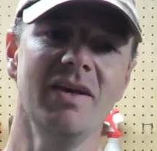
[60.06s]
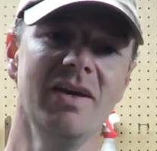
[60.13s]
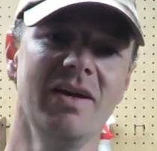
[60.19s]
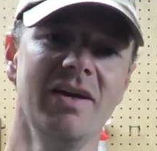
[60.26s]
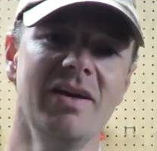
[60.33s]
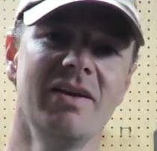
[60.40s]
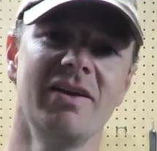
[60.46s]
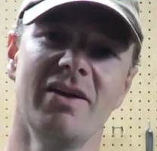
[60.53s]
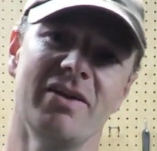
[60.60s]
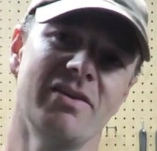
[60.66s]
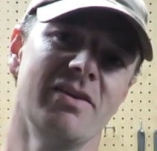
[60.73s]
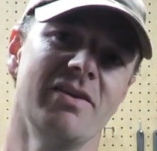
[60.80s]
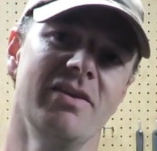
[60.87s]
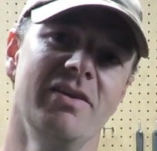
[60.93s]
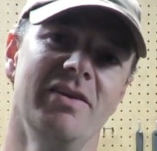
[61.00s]
And
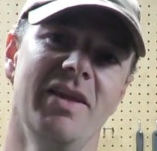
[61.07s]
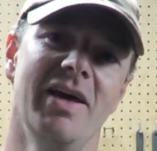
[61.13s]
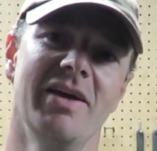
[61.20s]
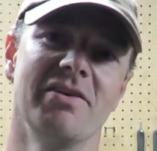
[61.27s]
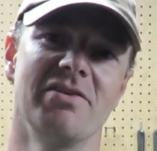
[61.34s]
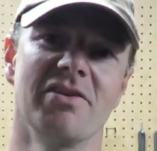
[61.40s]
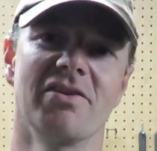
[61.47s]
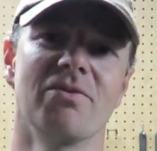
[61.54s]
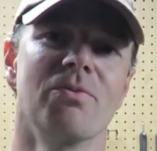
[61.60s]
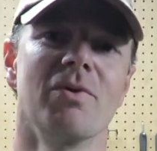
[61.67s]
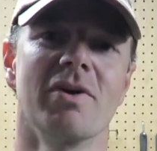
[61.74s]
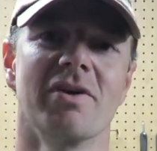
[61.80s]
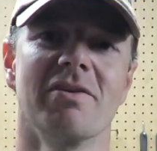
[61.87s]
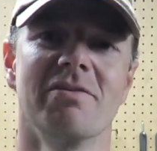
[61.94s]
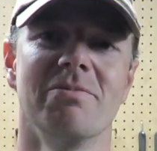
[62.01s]
other than that, just
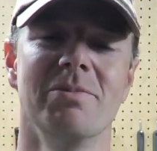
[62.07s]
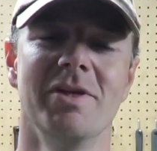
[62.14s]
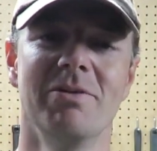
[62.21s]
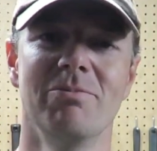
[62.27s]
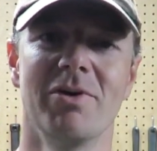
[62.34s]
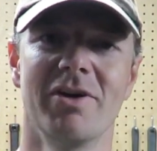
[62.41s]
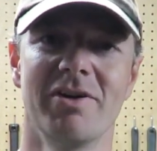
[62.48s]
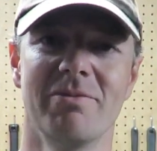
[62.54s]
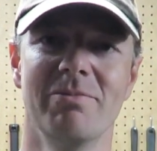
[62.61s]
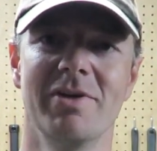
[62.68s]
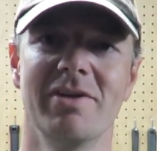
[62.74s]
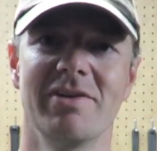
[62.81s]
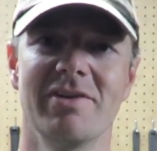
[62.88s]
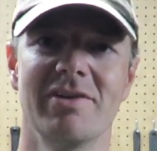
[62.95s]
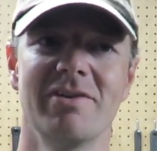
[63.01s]
work has been pretty
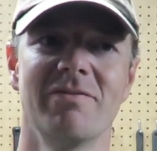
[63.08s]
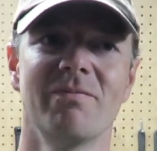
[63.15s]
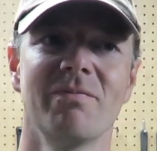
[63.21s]
busy.